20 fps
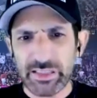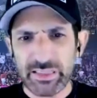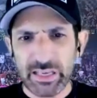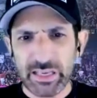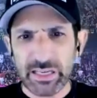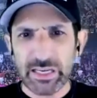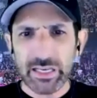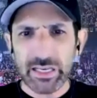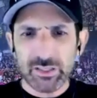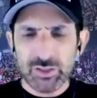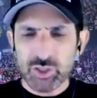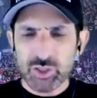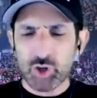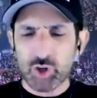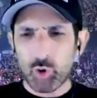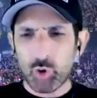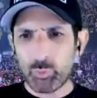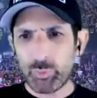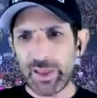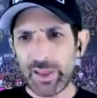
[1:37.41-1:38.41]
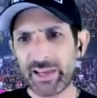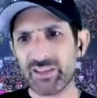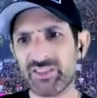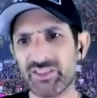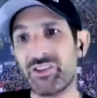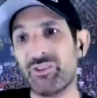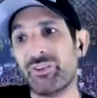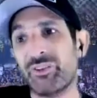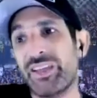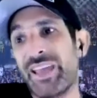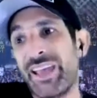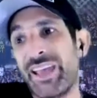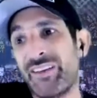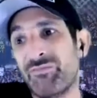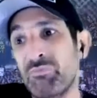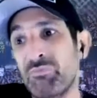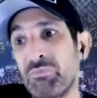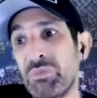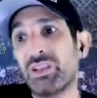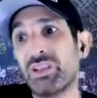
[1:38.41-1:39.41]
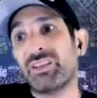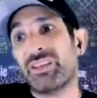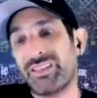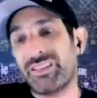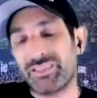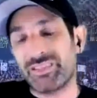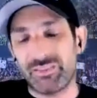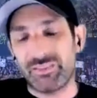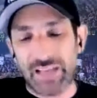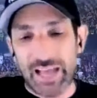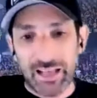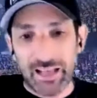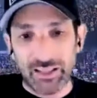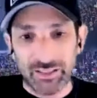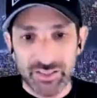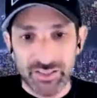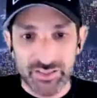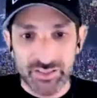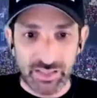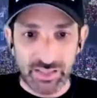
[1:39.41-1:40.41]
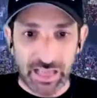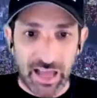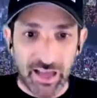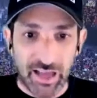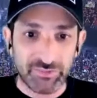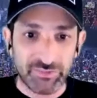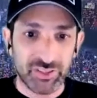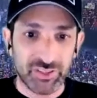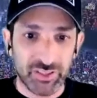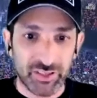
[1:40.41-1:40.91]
They need it so bad because they only have millions of dollars left,